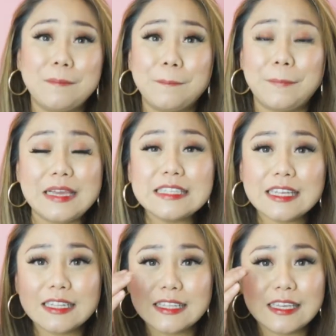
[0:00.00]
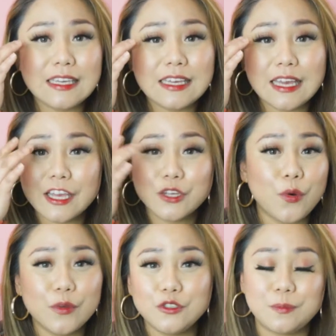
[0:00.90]
basically it
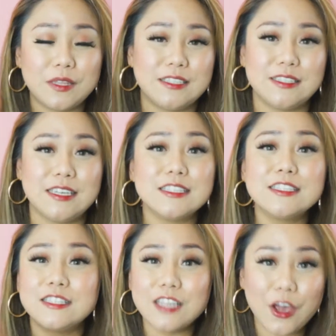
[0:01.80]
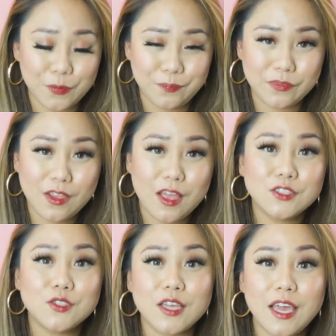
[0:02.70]
going to places. So
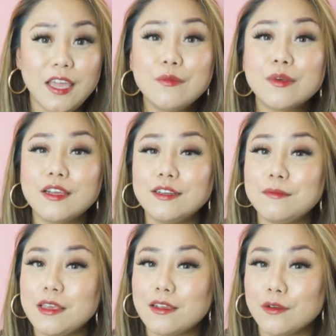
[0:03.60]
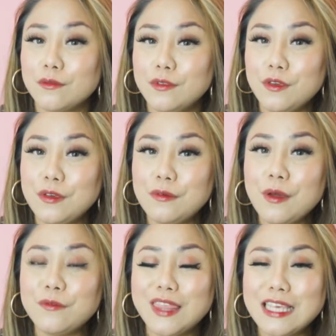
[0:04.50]
today we're gonna make a
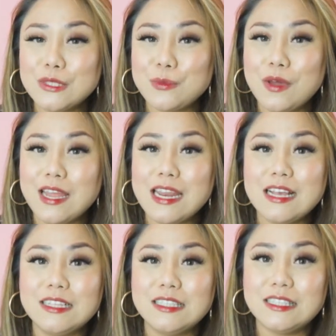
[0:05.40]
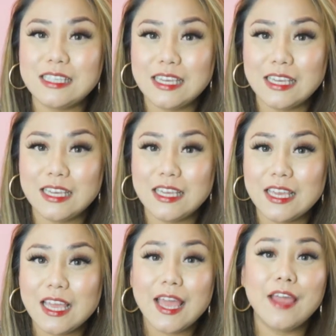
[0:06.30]
review of this one and see
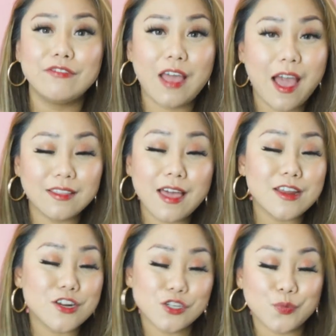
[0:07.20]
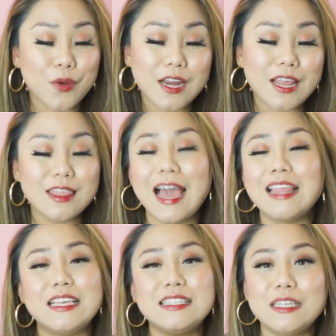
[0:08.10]
if the eyeliner is worth it,
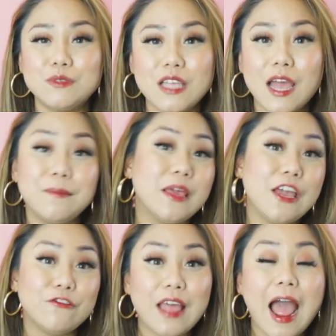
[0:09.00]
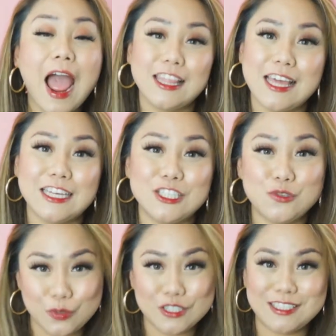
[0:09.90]
at the same time if the eyelash
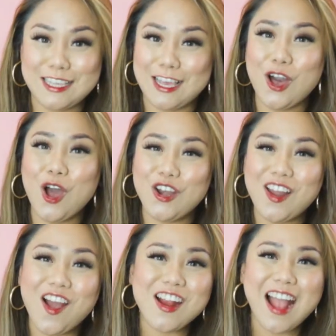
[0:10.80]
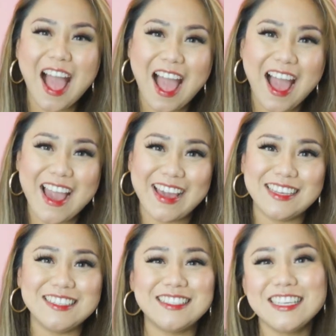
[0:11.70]
will stick on our
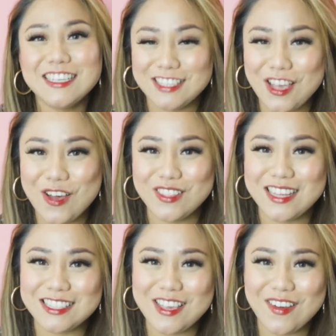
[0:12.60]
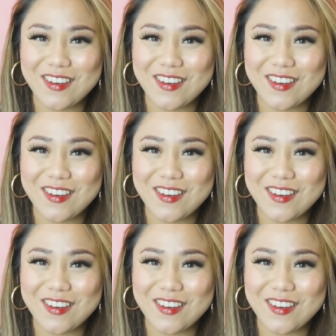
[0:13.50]
eyes. So let's go,